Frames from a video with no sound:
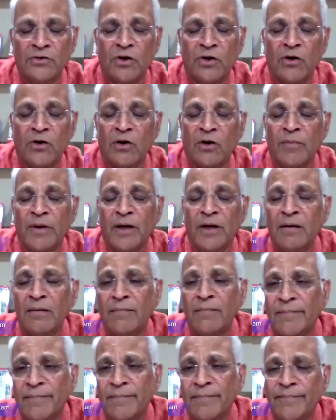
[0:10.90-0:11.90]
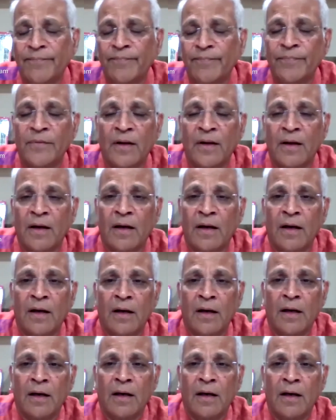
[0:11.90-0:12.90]
and gentlemen,
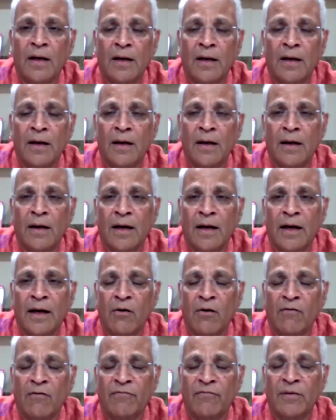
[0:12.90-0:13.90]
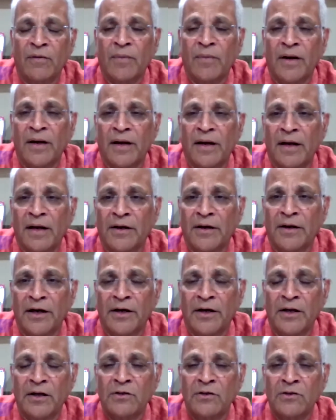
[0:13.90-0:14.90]
uh, I offer my
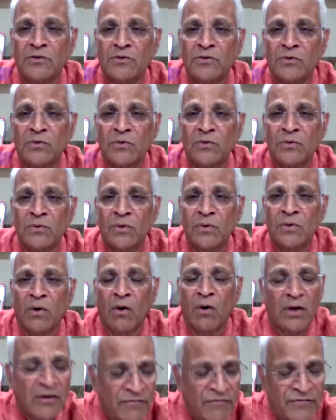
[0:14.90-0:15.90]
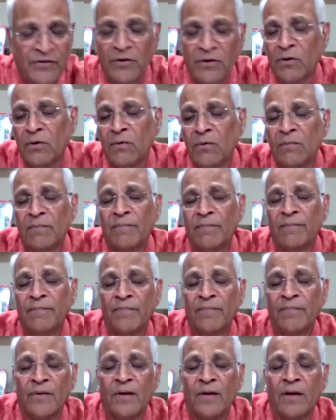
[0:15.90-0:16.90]
greetings to all of you
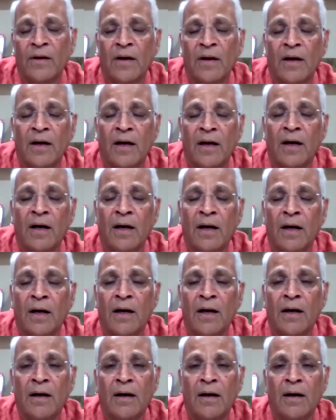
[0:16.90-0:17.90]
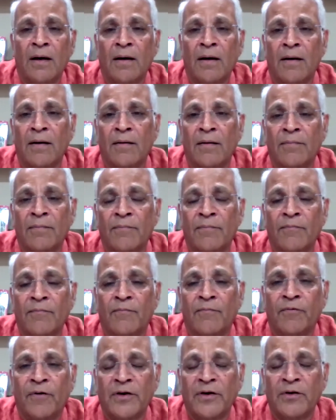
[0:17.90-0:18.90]
uh,
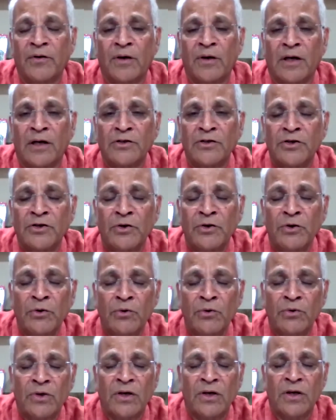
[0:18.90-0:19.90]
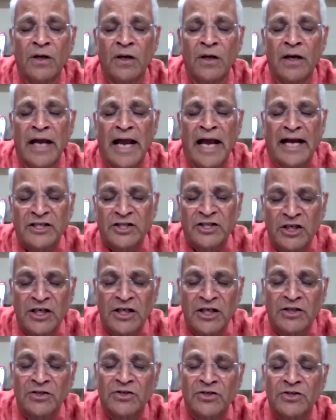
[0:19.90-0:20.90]
for your continued uh,
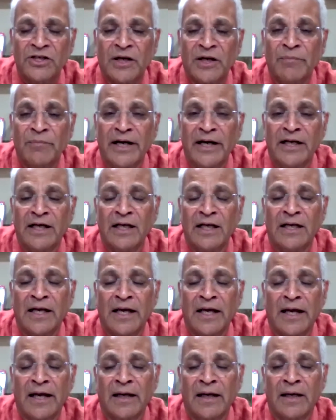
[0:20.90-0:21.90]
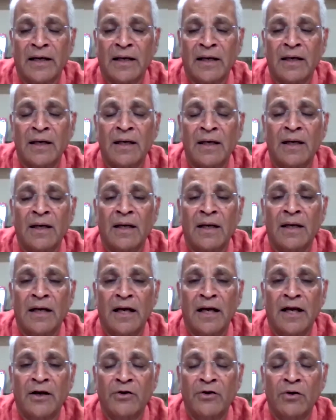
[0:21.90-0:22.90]
excellence in medical care
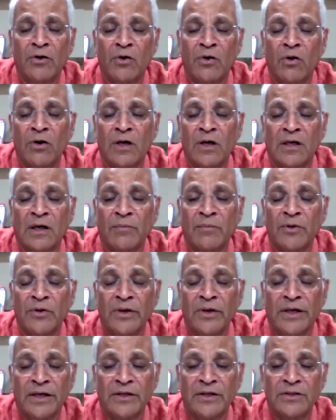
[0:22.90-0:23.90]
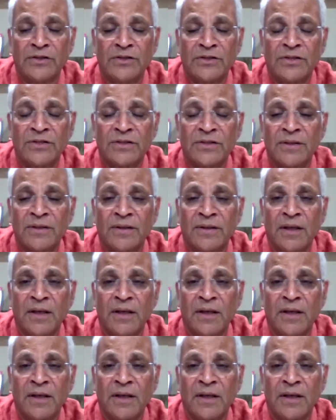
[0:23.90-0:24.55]
in your local communities.